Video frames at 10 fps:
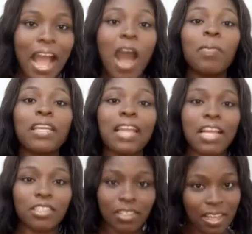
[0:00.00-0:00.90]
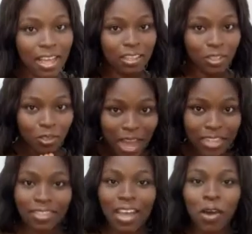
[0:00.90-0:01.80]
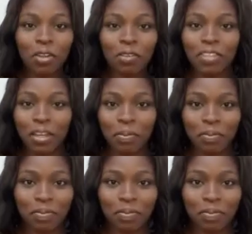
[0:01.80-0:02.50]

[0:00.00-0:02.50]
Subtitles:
I'll be glad to answer all of them.